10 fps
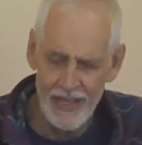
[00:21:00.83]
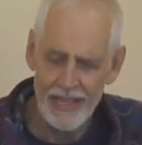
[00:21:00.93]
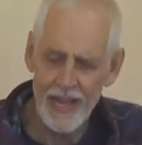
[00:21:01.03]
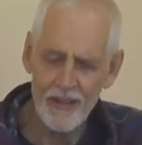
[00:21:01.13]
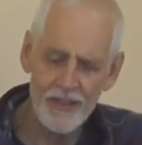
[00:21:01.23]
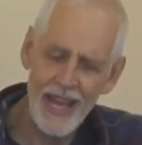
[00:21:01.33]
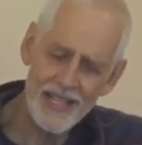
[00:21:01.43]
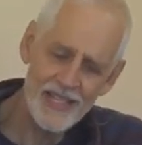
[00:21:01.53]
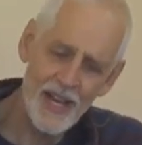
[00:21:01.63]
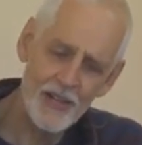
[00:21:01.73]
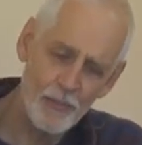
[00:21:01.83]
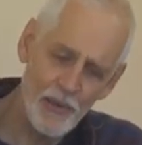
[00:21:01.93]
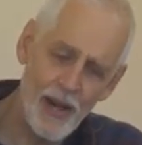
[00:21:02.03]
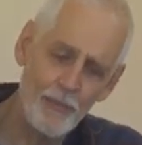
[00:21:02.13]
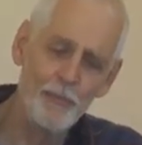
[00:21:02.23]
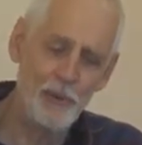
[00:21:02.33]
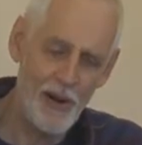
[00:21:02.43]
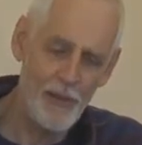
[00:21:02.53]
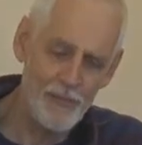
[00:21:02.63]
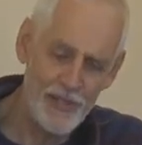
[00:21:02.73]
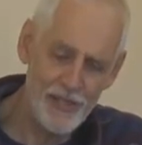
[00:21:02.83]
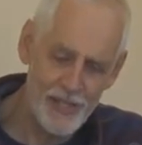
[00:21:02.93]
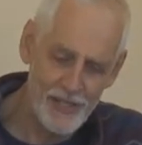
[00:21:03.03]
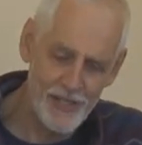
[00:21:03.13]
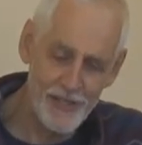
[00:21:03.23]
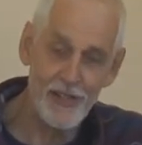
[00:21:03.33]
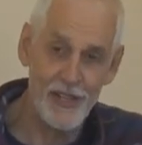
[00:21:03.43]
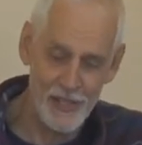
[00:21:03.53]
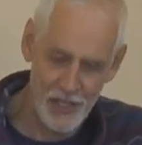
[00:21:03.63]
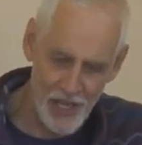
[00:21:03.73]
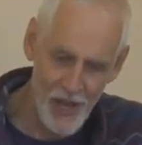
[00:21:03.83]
Now, that's not the problem. Problem is us.